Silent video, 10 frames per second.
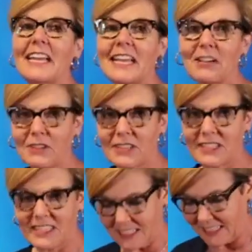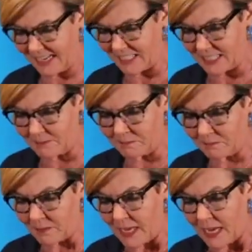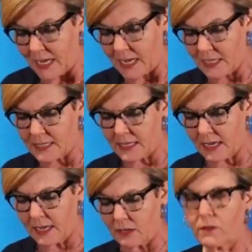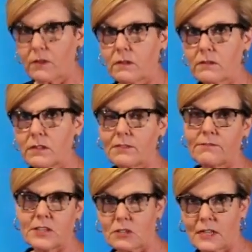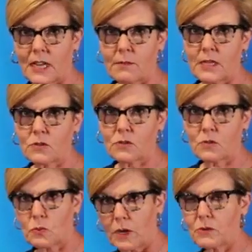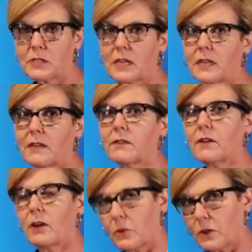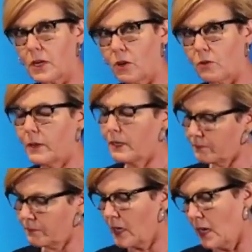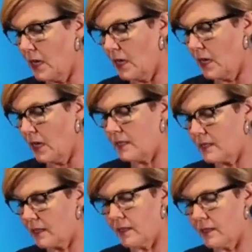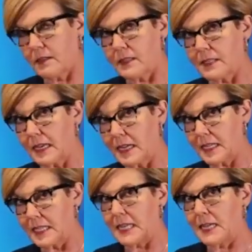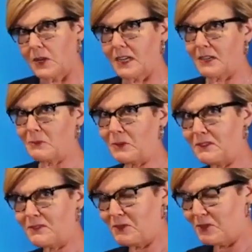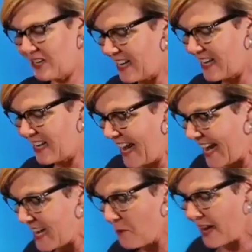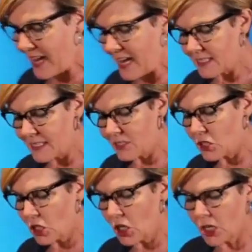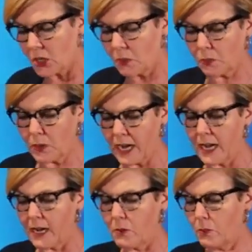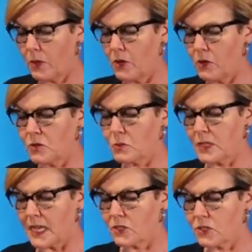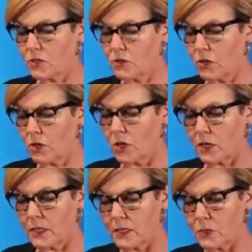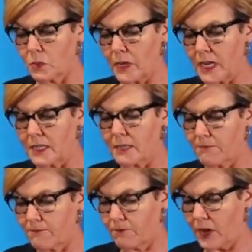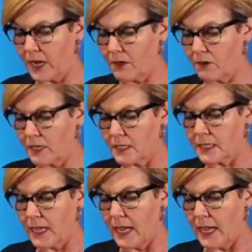it was selected. It's uh, the official name is Rosa, Oklahoma. That's kind of the sciency kind of word for it. Anyway, it's a dark red rose with a strong, sweet fragrance.